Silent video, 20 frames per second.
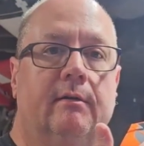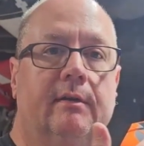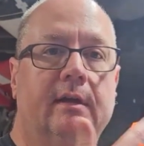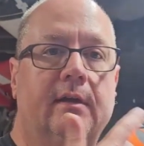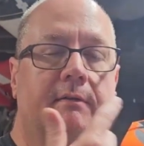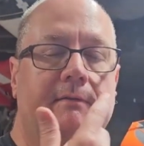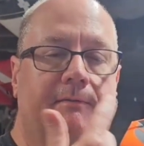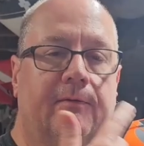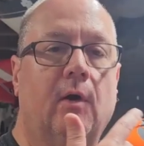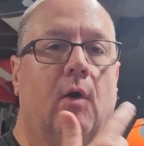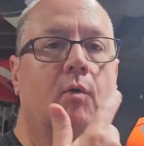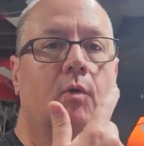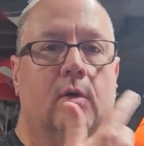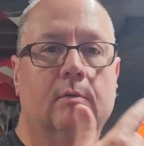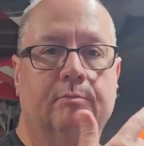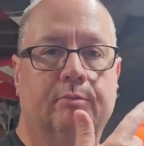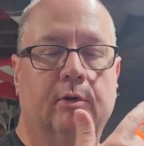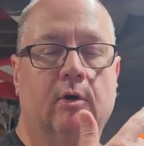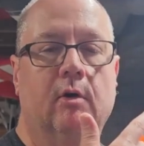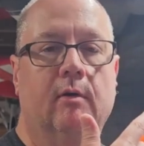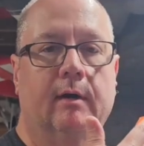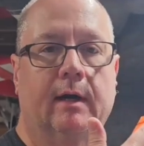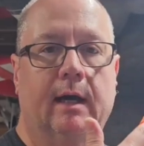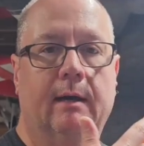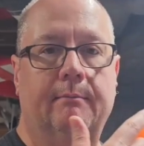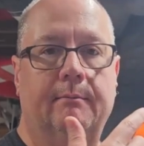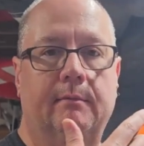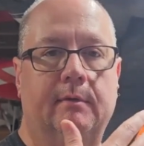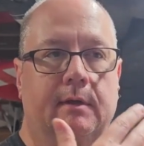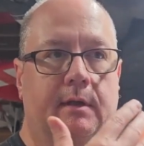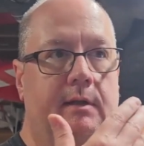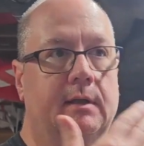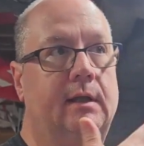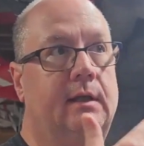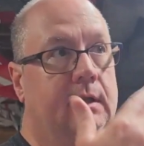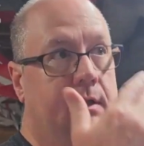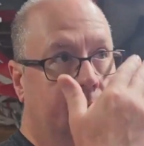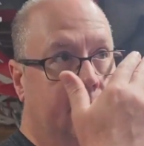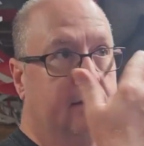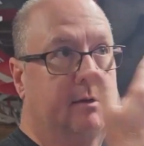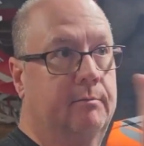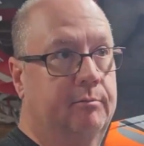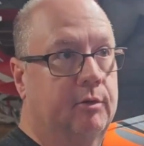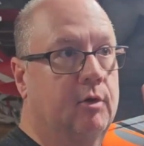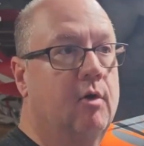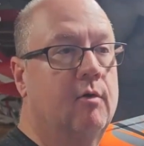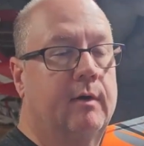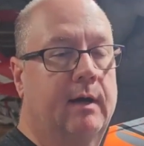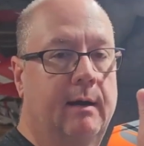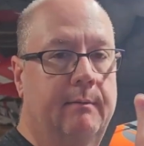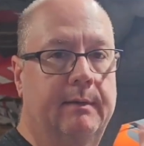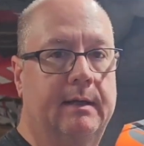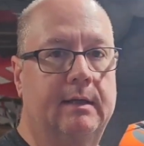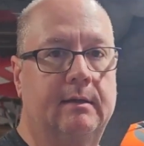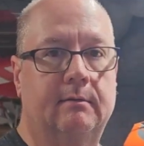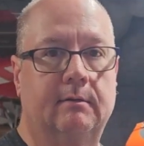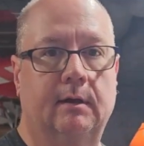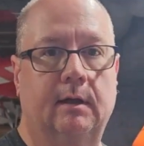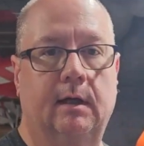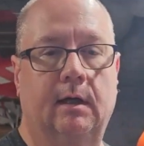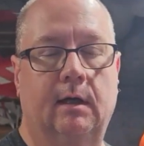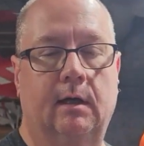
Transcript: the forward program, the programming